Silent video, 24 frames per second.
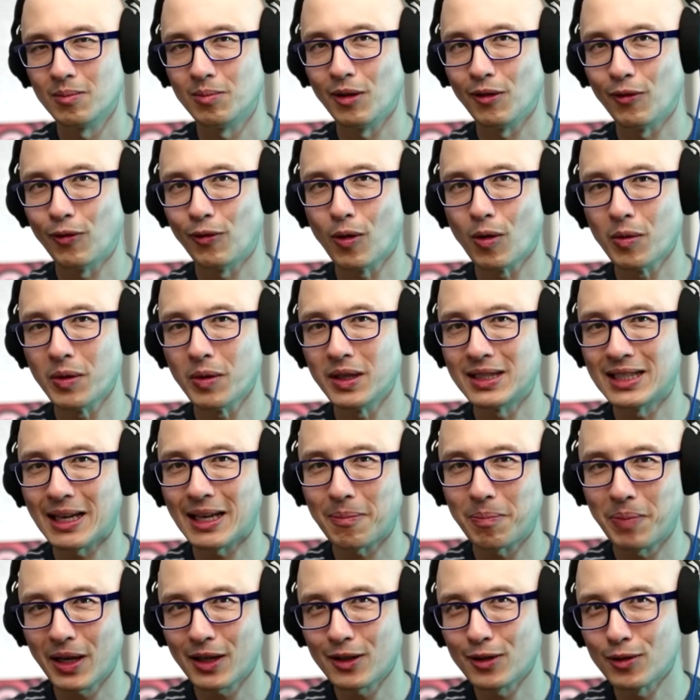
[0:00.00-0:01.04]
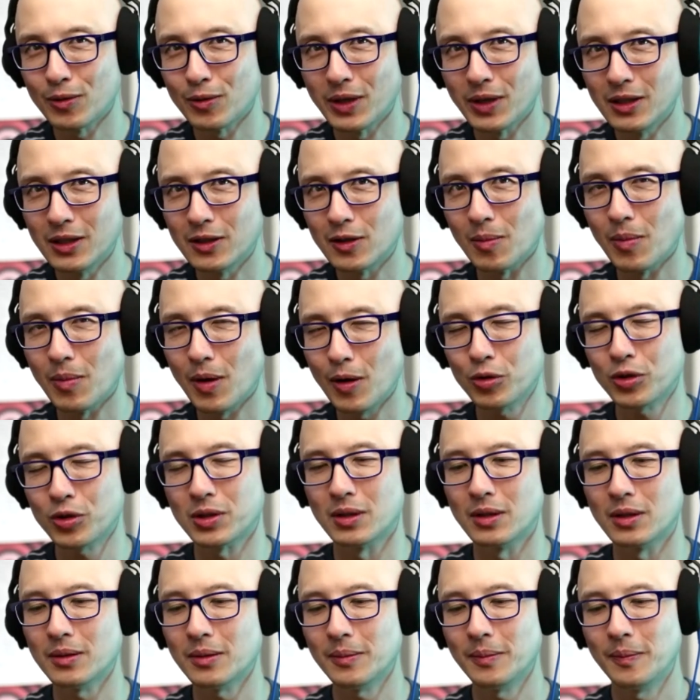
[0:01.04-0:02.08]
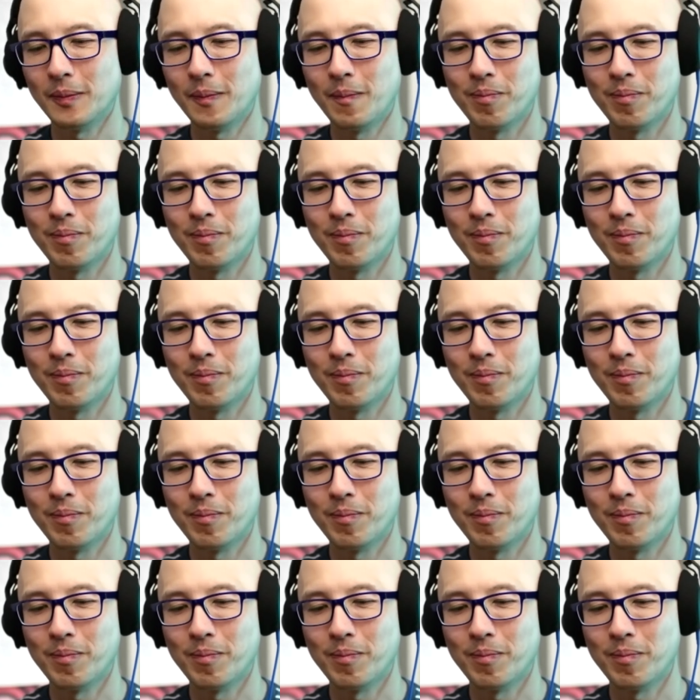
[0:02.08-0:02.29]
before we set pixel into motion,